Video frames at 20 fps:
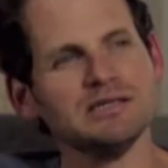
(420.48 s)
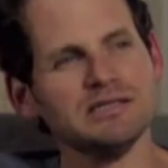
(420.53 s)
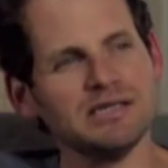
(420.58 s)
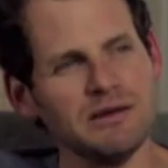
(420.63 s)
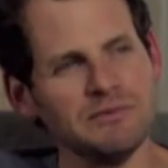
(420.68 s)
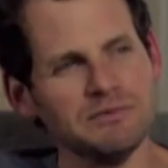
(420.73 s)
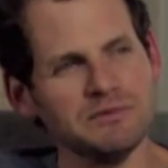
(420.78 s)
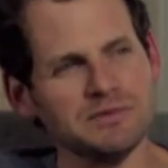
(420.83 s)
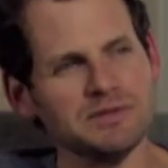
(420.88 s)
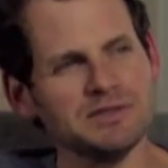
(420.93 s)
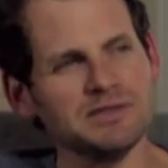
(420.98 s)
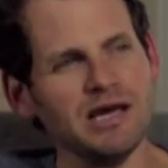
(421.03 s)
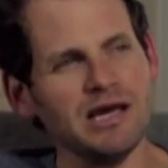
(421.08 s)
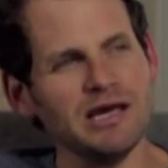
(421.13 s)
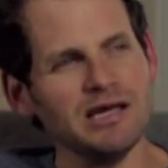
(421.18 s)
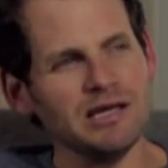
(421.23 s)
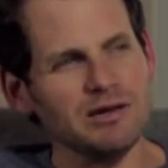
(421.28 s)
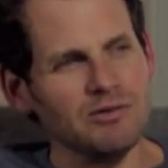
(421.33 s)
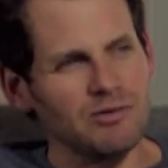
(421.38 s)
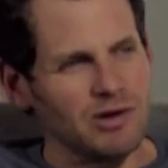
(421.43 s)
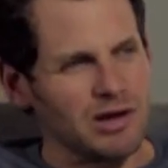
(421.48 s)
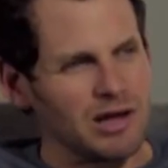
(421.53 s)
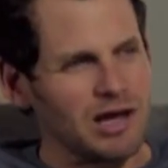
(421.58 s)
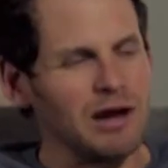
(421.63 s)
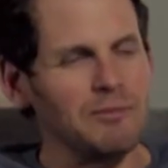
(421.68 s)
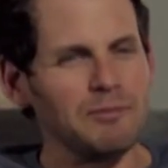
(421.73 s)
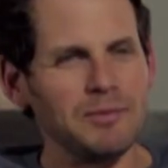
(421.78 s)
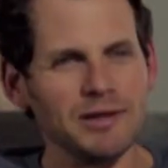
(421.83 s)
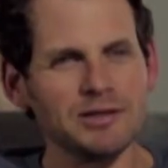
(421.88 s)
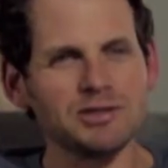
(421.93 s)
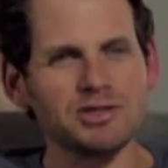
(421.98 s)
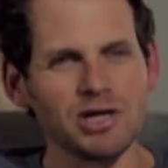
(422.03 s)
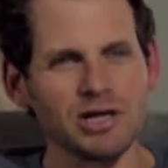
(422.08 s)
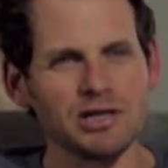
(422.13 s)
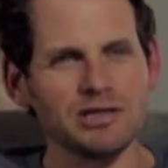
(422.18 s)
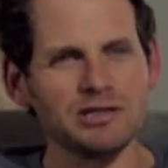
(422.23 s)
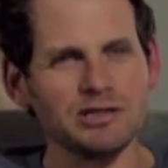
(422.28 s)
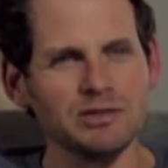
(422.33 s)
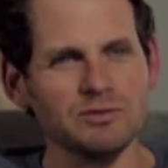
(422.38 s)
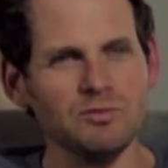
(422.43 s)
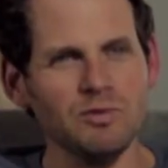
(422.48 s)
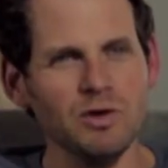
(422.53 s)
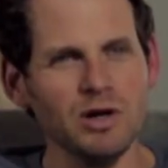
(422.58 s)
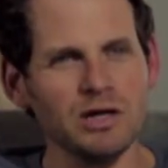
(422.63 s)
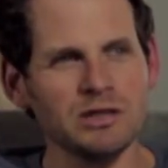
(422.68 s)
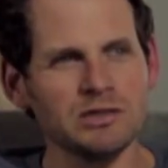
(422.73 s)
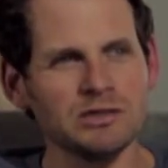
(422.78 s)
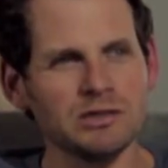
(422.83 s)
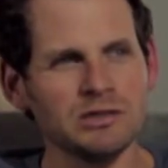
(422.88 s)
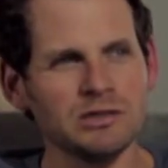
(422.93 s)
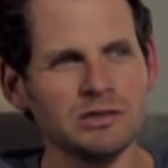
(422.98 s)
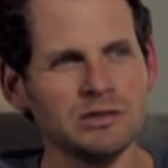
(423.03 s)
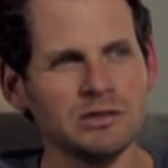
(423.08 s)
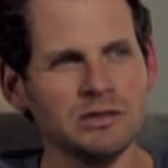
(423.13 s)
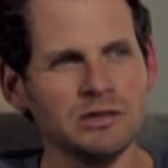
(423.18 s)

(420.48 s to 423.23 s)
Some say there were a couple of jokes that worked,